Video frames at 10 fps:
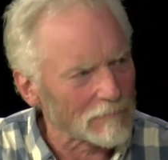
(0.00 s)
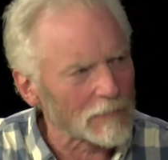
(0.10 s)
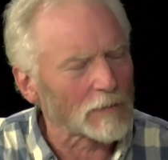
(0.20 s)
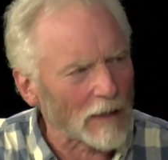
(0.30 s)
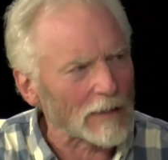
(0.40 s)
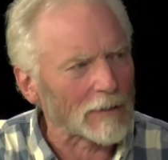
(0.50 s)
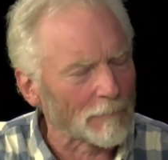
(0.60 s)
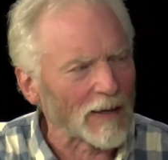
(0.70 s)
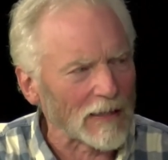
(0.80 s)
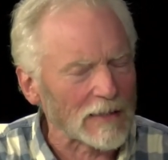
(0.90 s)
great
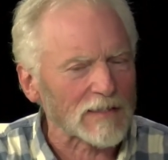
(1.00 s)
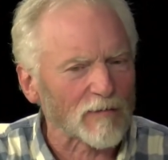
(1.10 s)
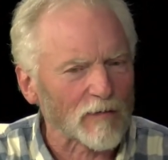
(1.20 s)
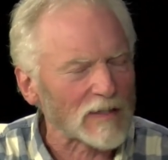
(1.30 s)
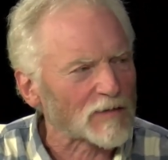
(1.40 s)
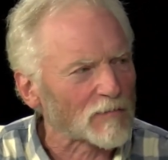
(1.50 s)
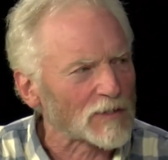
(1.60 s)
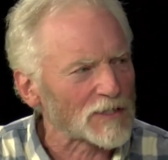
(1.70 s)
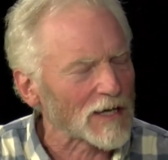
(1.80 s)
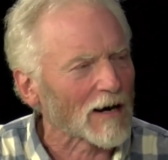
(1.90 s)
companions and friends from the
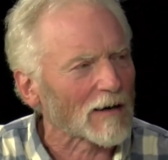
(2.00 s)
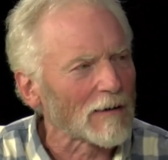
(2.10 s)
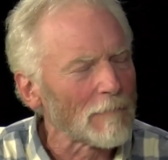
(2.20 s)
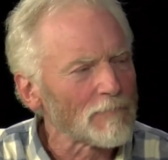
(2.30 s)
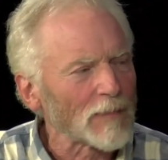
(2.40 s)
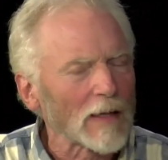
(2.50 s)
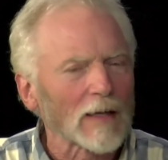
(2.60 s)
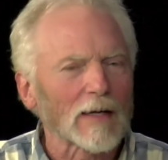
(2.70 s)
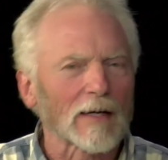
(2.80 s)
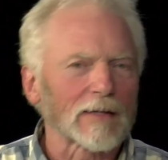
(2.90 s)
start. Mm-hmm.
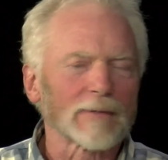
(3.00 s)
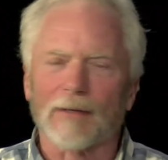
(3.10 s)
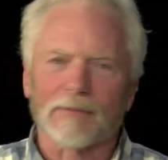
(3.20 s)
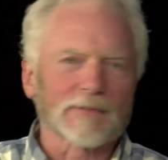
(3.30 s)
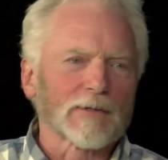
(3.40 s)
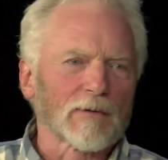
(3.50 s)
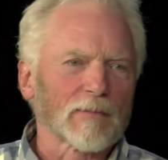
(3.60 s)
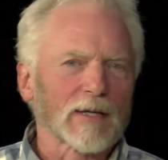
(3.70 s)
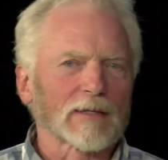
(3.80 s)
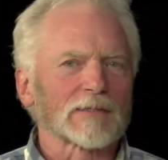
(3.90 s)
And you know,
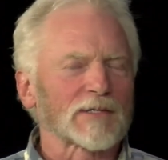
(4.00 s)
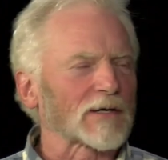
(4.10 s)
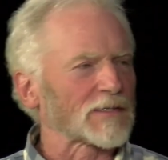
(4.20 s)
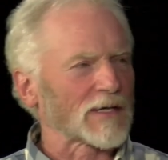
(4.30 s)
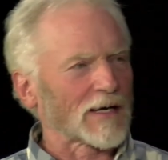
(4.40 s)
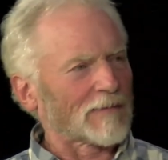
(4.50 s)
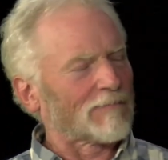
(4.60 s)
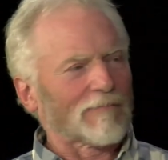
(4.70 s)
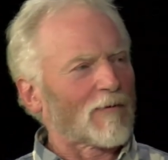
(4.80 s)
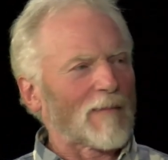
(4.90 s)
nobody considers any
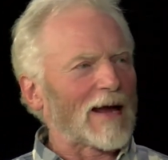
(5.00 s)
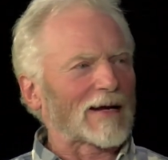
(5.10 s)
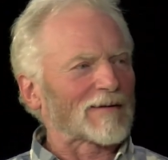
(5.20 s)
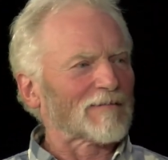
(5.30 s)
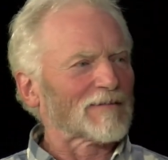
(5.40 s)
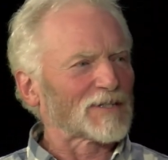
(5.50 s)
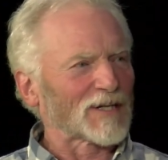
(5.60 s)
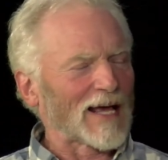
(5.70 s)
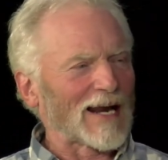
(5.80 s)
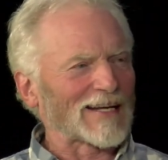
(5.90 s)
romantic
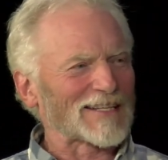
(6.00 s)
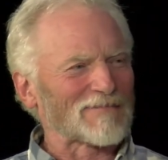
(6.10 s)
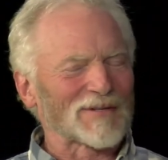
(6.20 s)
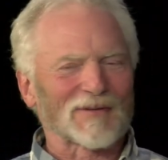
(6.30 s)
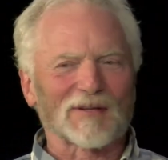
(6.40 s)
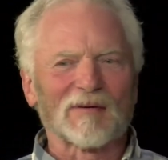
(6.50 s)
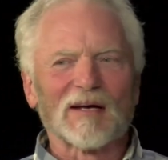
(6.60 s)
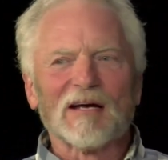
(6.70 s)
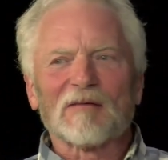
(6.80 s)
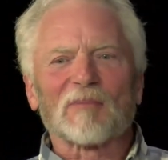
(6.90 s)
shenanigans mm between them.
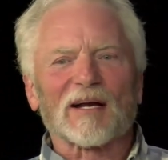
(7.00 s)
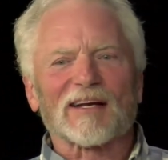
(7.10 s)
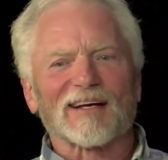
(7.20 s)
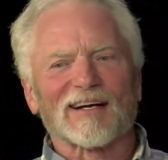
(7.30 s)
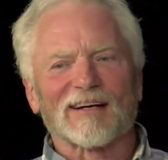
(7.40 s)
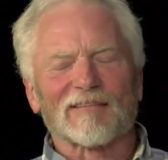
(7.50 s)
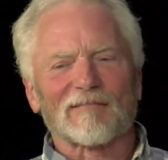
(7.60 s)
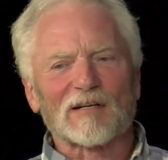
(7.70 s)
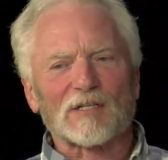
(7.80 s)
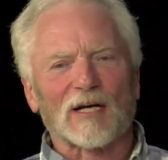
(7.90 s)
But uh,
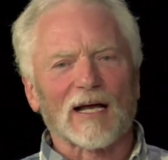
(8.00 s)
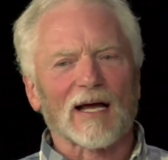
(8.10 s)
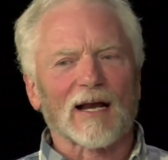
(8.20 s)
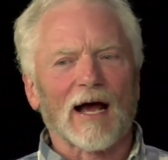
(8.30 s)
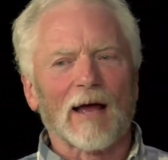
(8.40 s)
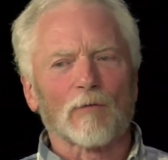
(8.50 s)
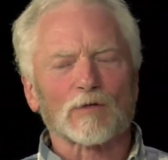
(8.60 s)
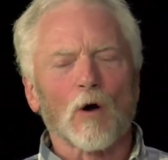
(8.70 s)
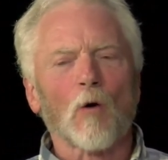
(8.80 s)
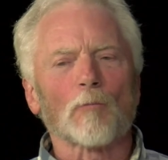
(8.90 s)
once again, I
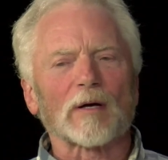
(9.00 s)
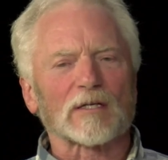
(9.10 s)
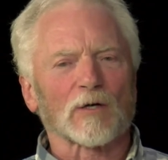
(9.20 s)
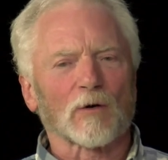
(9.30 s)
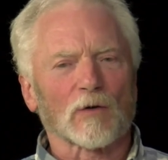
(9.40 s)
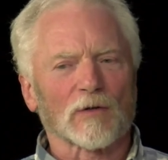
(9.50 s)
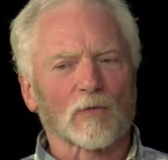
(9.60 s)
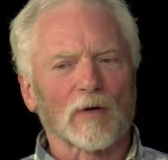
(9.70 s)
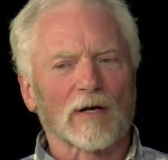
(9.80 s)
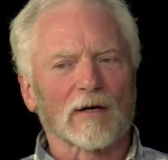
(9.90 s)
was hoping to hold the
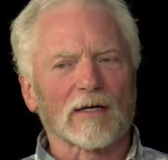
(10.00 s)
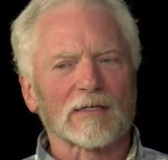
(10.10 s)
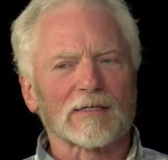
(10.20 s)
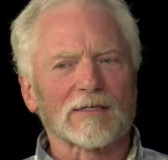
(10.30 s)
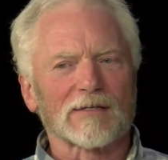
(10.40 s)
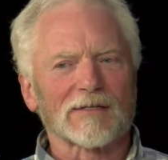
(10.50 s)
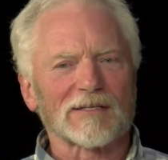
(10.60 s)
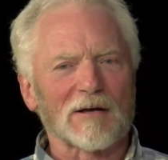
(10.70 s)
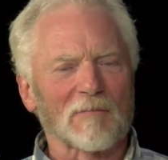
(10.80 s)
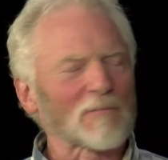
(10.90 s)
reader in
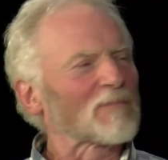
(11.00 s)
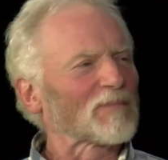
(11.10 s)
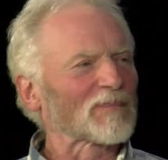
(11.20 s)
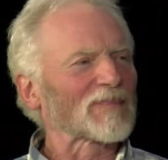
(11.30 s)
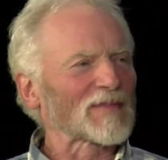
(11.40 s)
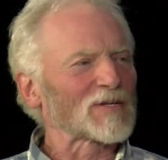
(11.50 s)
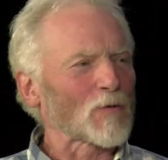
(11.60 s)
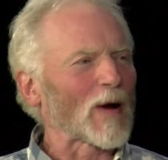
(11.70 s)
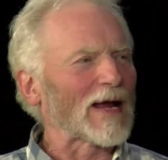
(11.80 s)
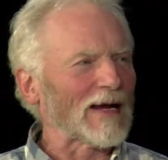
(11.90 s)
some mm-hmm.
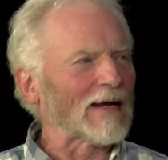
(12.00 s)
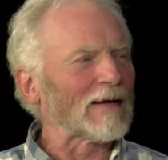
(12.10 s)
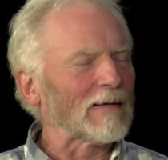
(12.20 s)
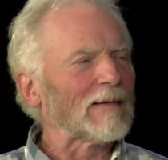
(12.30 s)
tween,